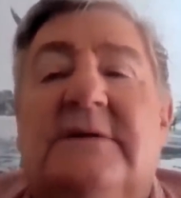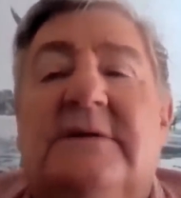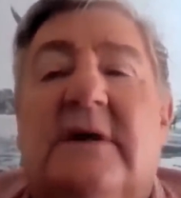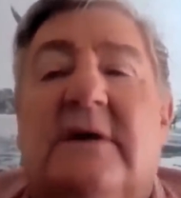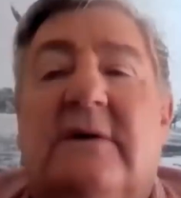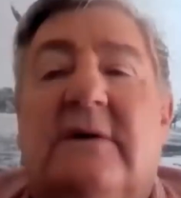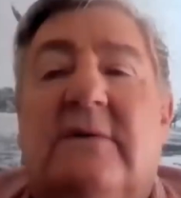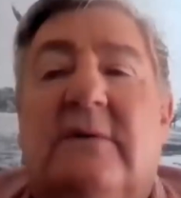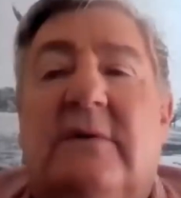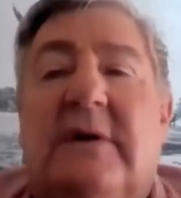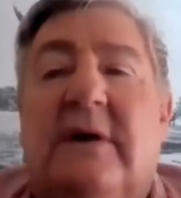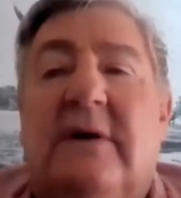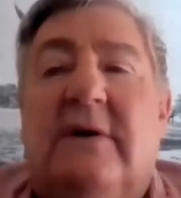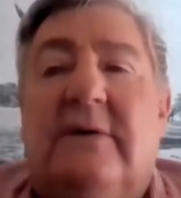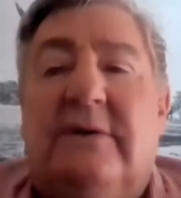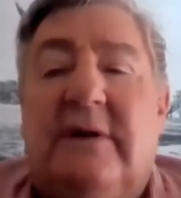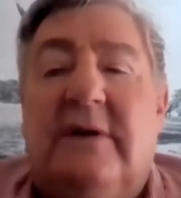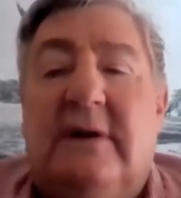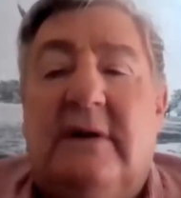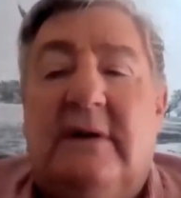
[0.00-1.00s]
So when I
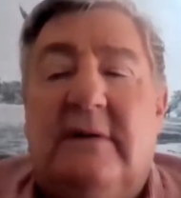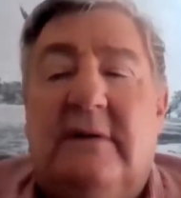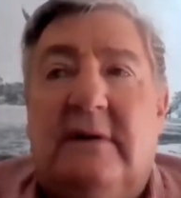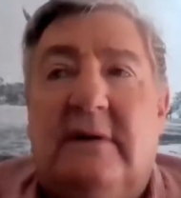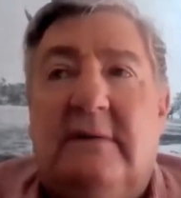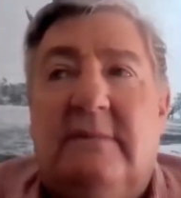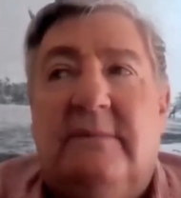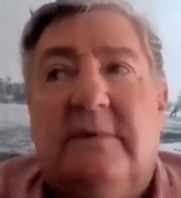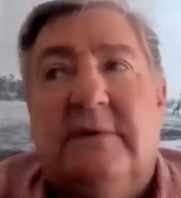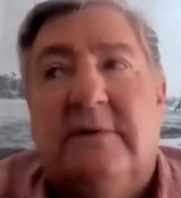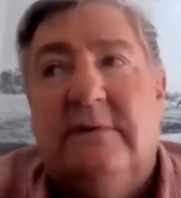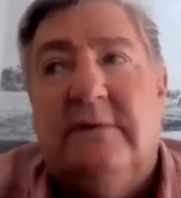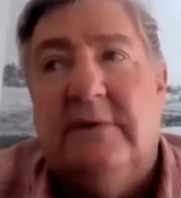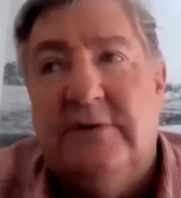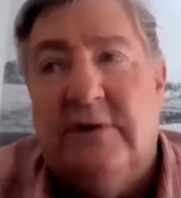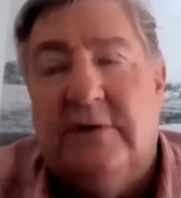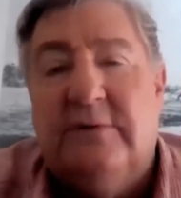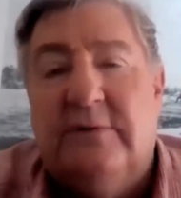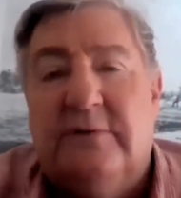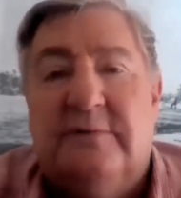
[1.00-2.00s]
got there, the
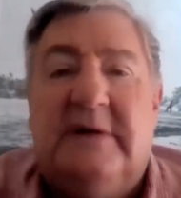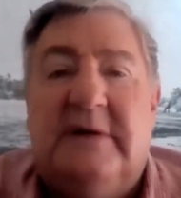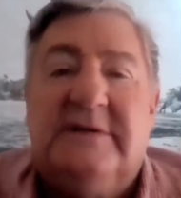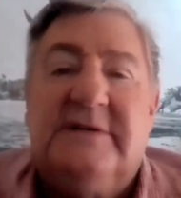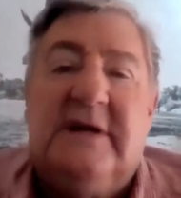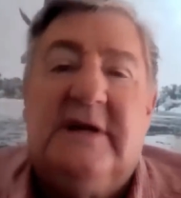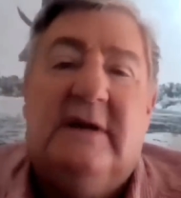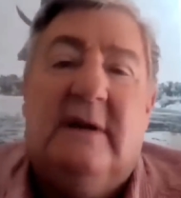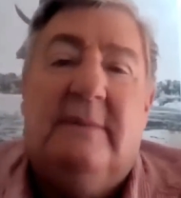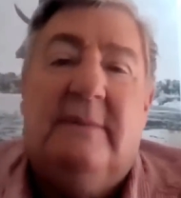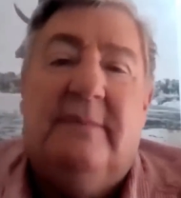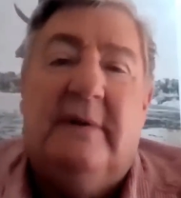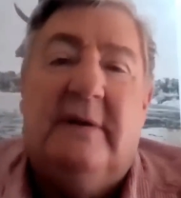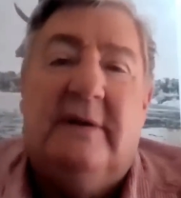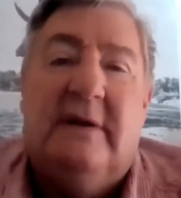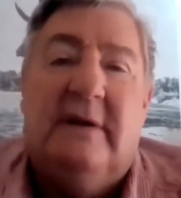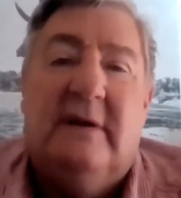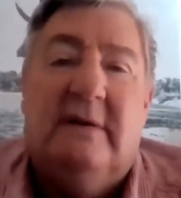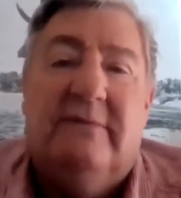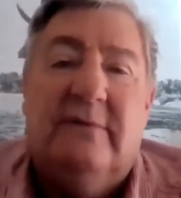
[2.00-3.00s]
jock was being set up and
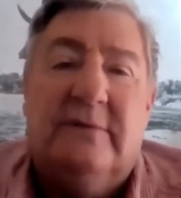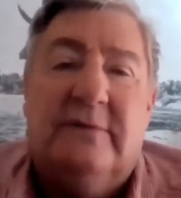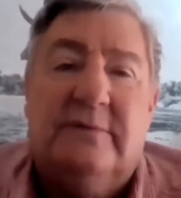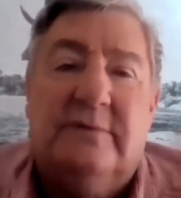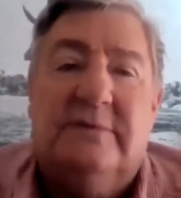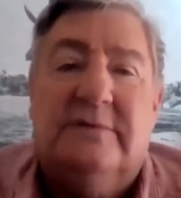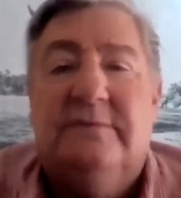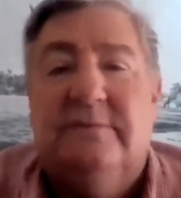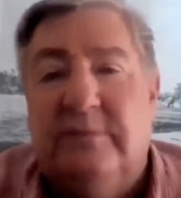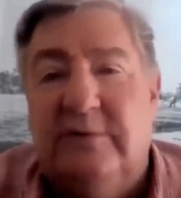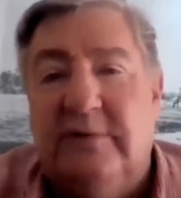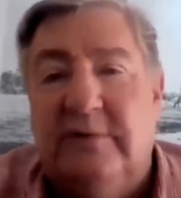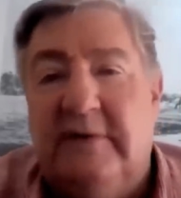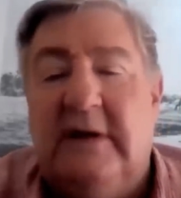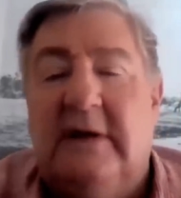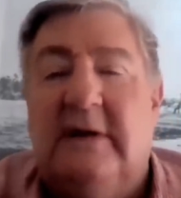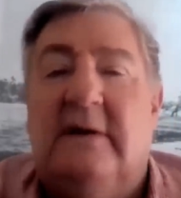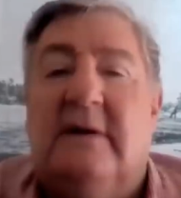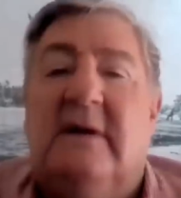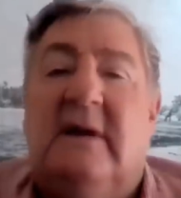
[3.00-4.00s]
the Air Force was
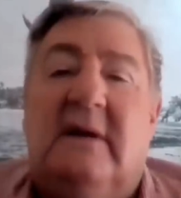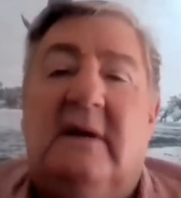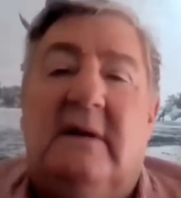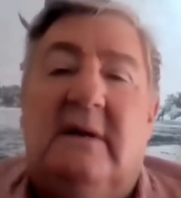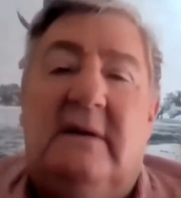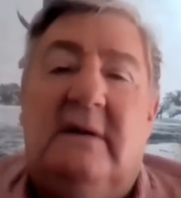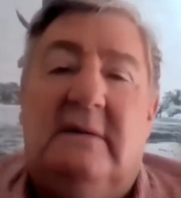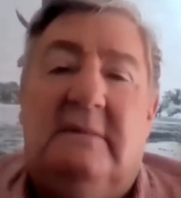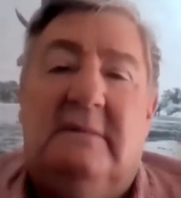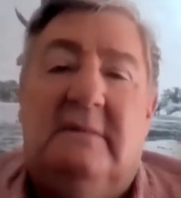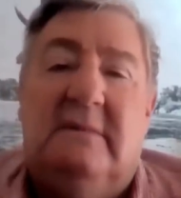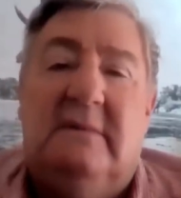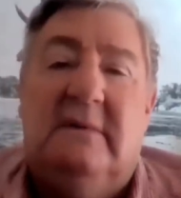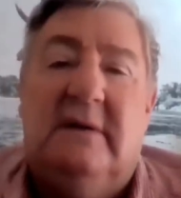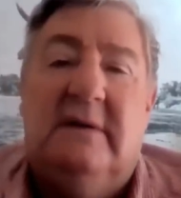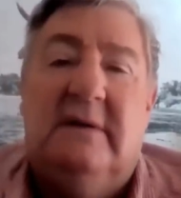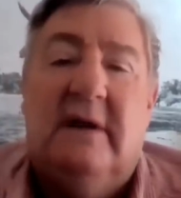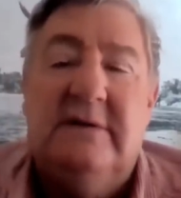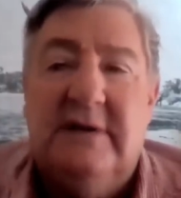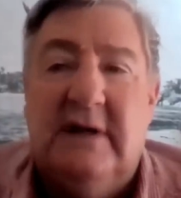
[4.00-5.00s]
moving in. And in
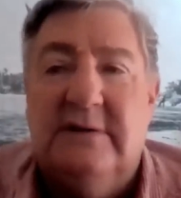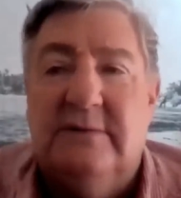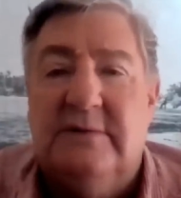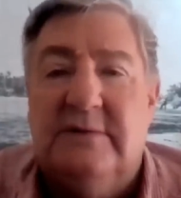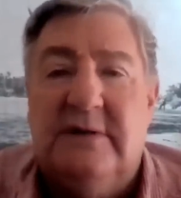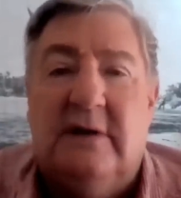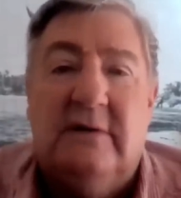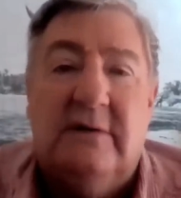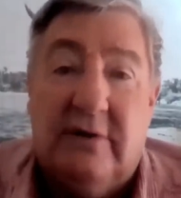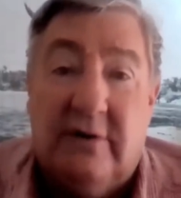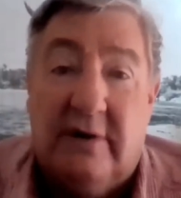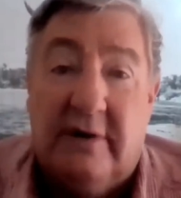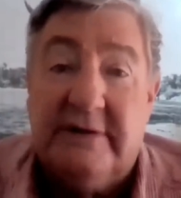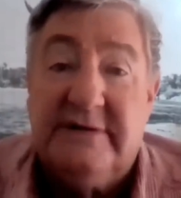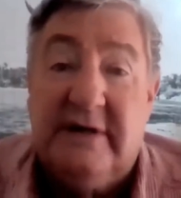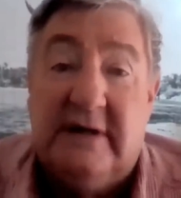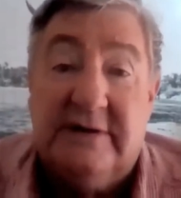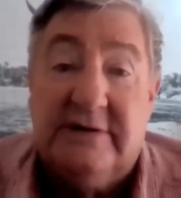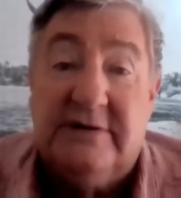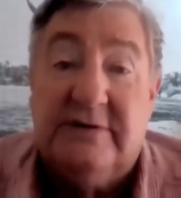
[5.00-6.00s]
those days, it was the old grass
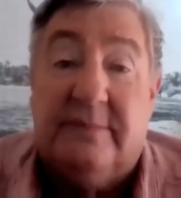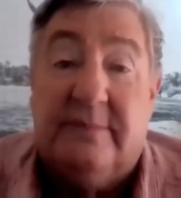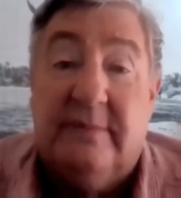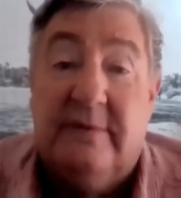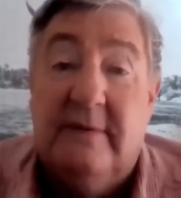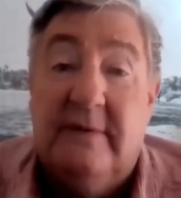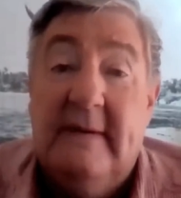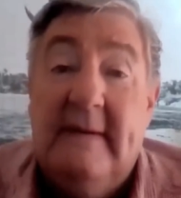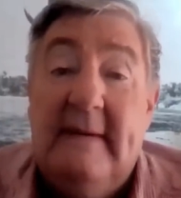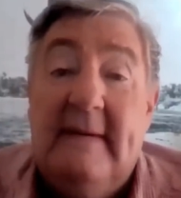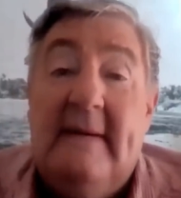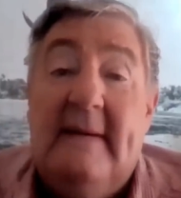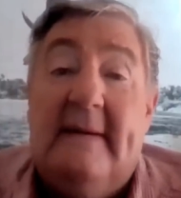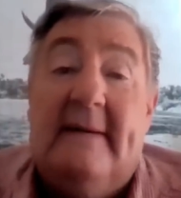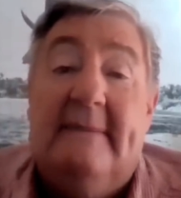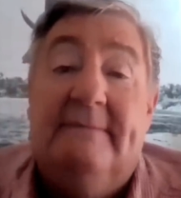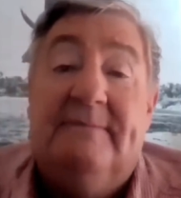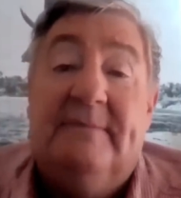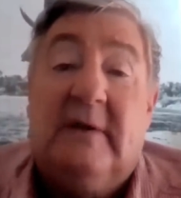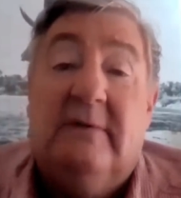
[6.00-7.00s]
airstrip,
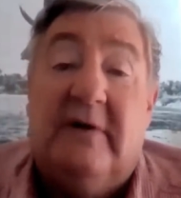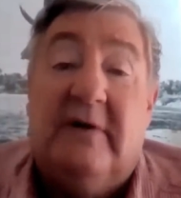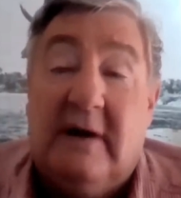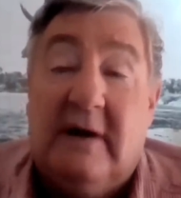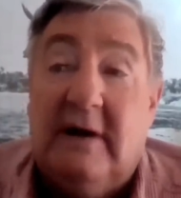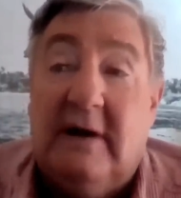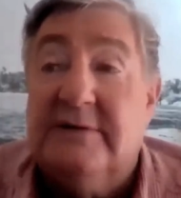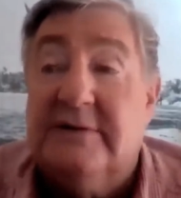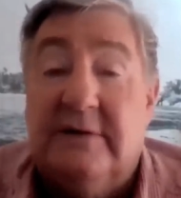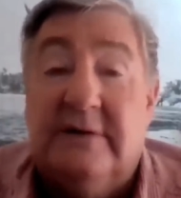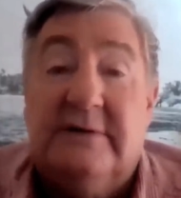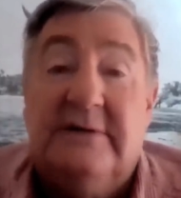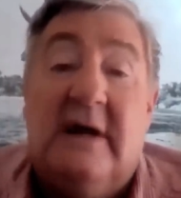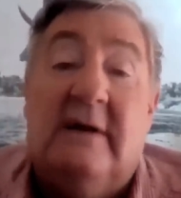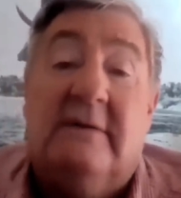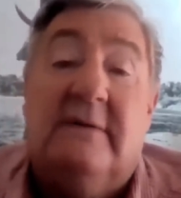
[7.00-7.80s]
very close to the town.